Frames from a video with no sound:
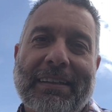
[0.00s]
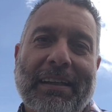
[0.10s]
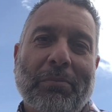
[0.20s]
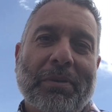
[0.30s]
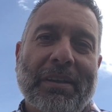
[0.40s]

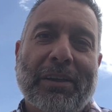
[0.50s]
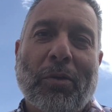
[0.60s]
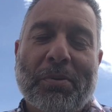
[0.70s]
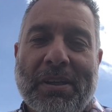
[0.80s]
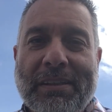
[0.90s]
I'll be the
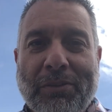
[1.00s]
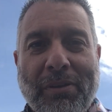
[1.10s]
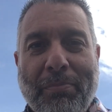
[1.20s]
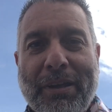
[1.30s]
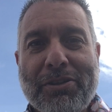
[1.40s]
co-presenter on
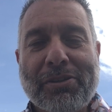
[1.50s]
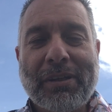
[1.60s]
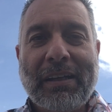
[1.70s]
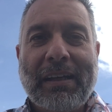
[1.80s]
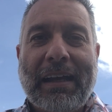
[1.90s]
the pitch.
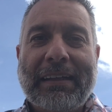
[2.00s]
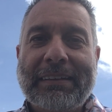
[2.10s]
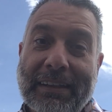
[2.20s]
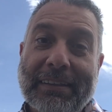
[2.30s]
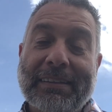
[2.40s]
I
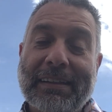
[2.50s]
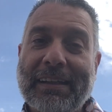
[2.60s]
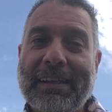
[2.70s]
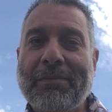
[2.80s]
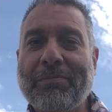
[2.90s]
did
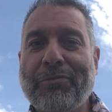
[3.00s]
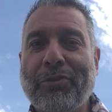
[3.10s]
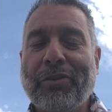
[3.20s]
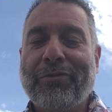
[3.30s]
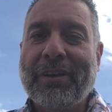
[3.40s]
it
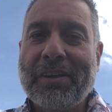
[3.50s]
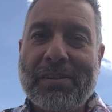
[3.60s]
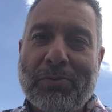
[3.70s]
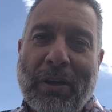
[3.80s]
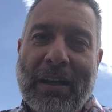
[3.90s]
for the
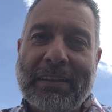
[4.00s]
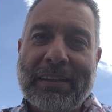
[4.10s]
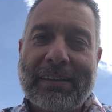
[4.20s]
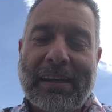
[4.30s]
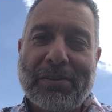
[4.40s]
first one,
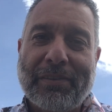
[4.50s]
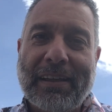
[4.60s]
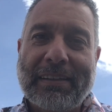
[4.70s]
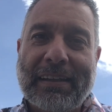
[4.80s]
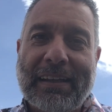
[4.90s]
the Real
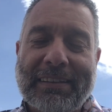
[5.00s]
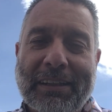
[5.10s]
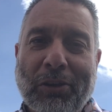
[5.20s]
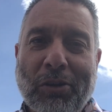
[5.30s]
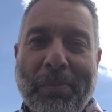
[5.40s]
Sociedad
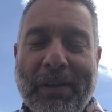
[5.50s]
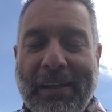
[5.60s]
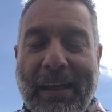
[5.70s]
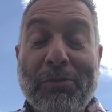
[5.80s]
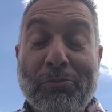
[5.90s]
Athletic Club, and
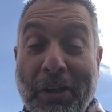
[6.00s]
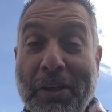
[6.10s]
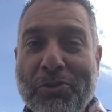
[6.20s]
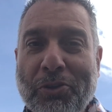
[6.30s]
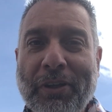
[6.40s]
I really
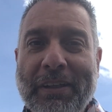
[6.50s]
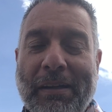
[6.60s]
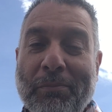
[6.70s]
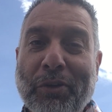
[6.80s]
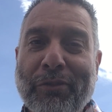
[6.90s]
enjoyed it, and
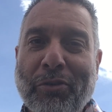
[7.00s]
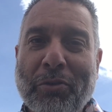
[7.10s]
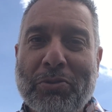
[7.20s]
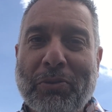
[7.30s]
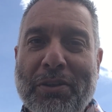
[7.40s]
I'm looking
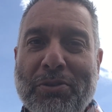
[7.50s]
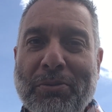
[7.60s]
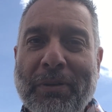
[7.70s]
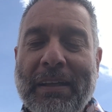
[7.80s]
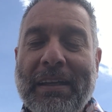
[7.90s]
forward to that
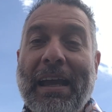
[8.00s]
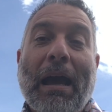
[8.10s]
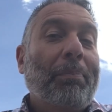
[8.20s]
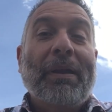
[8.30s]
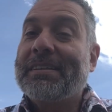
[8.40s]
too.
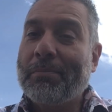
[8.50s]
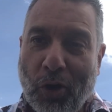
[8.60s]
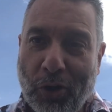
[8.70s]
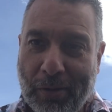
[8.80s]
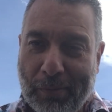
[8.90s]
And plenty
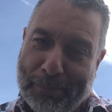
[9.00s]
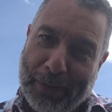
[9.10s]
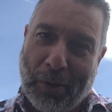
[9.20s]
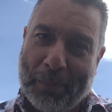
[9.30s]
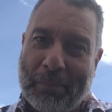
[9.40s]
more that will be
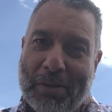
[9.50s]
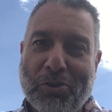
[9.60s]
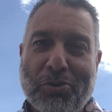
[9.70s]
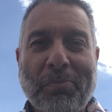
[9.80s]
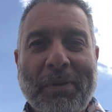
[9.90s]
coming in my
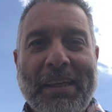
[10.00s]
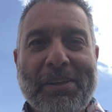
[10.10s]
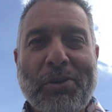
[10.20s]
social media.